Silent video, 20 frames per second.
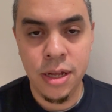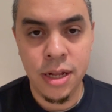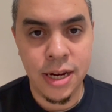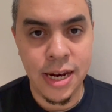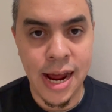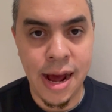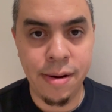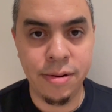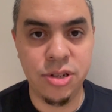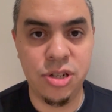
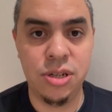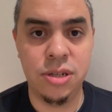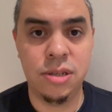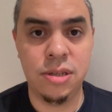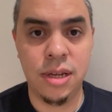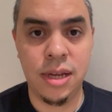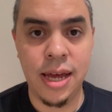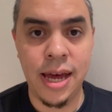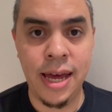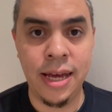Now it's just
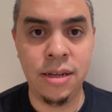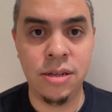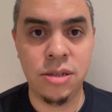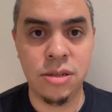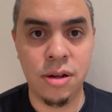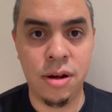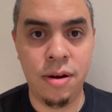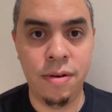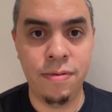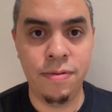a case
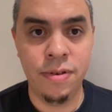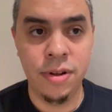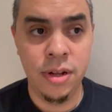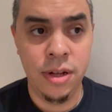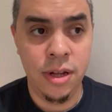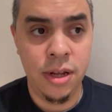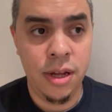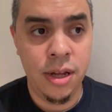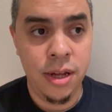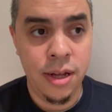of
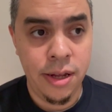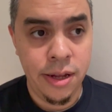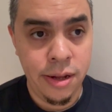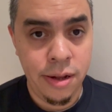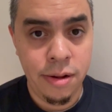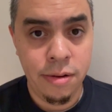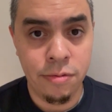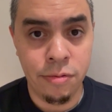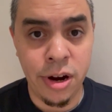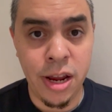
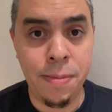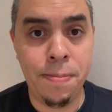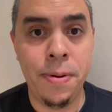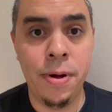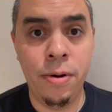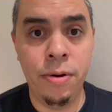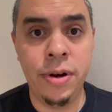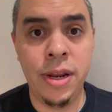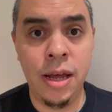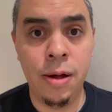
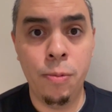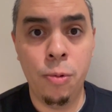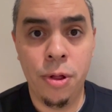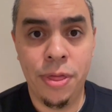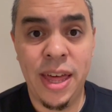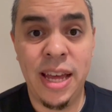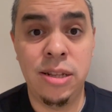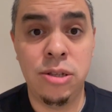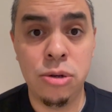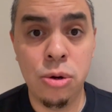rebuilding what
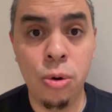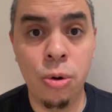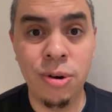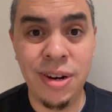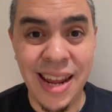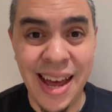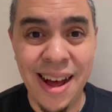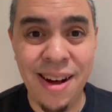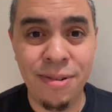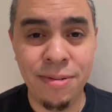they tore
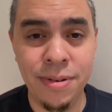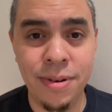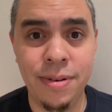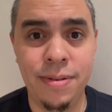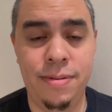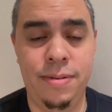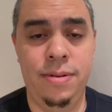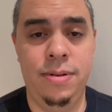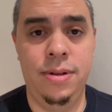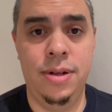down.
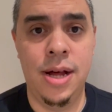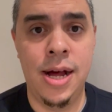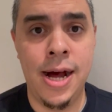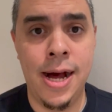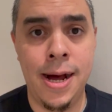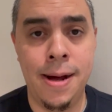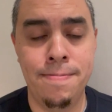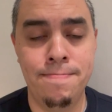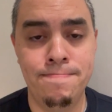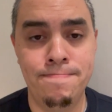
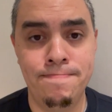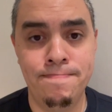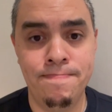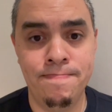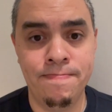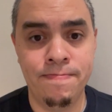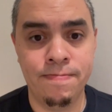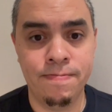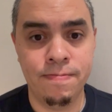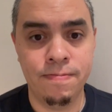
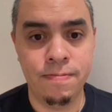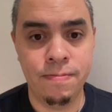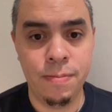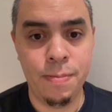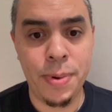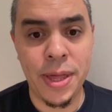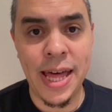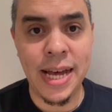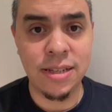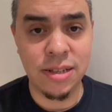
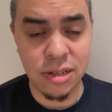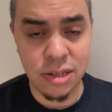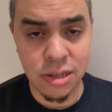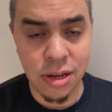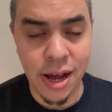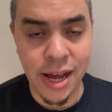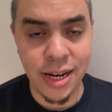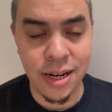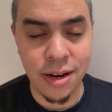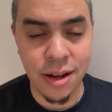But that's a
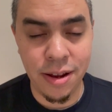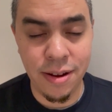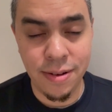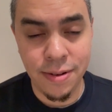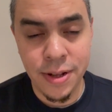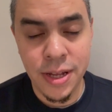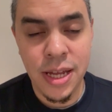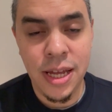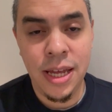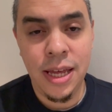side note.
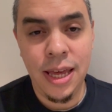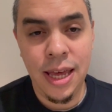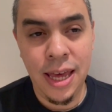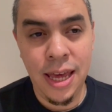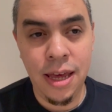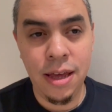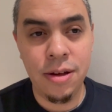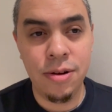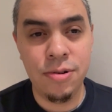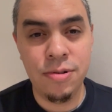
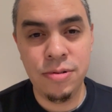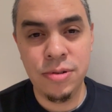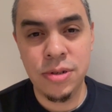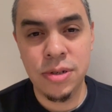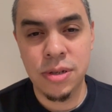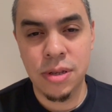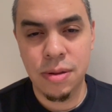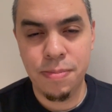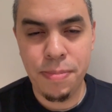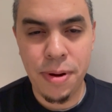
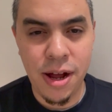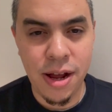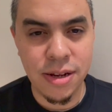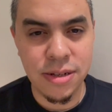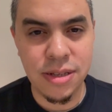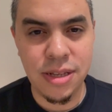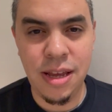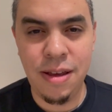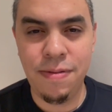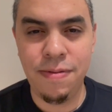Eagles, pass
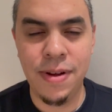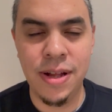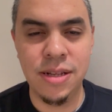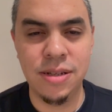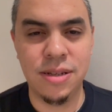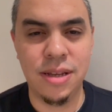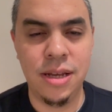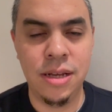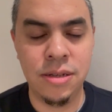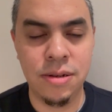
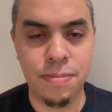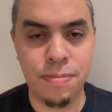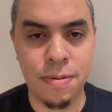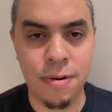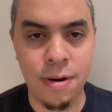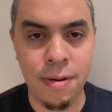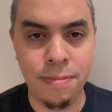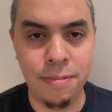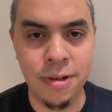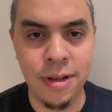defense is a
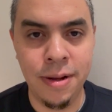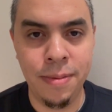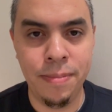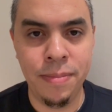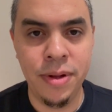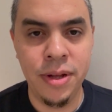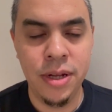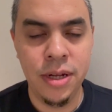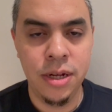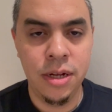
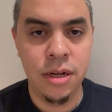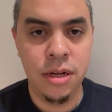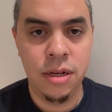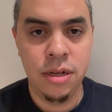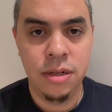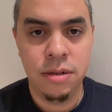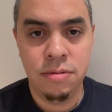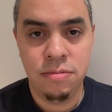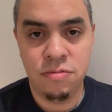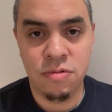problem.
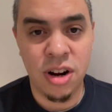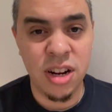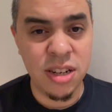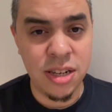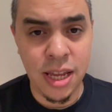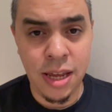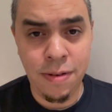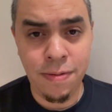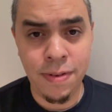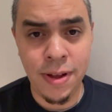Run
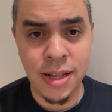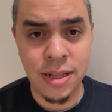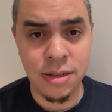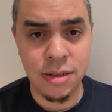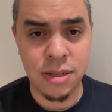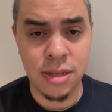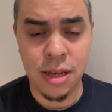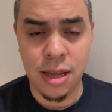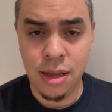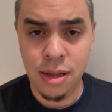
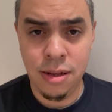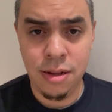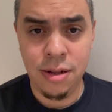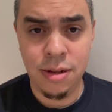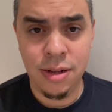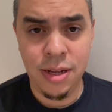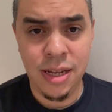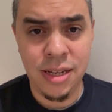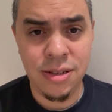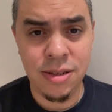defense
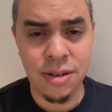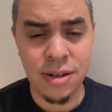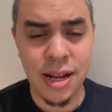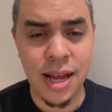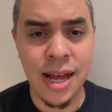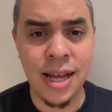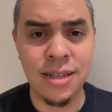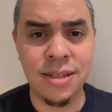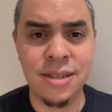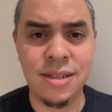isn't
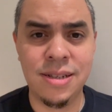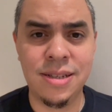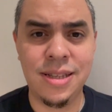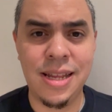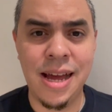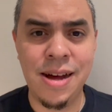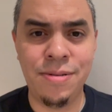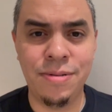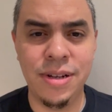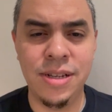as
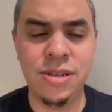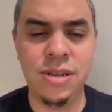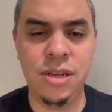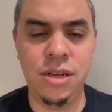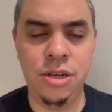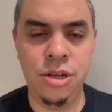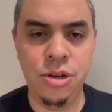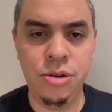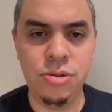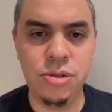stout as it
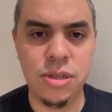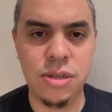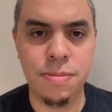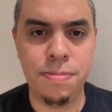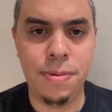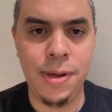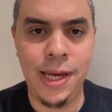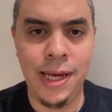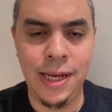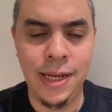used to
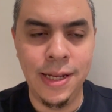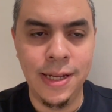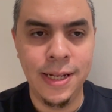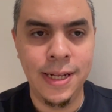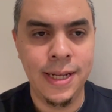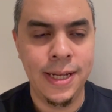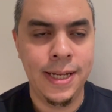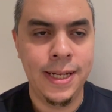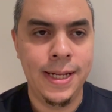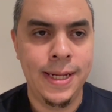be.
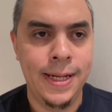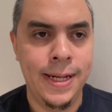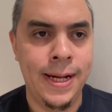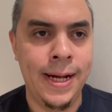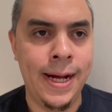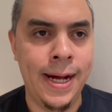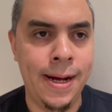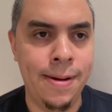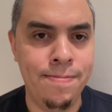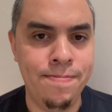
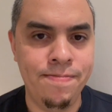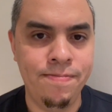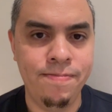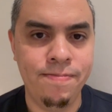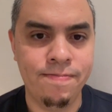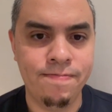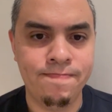The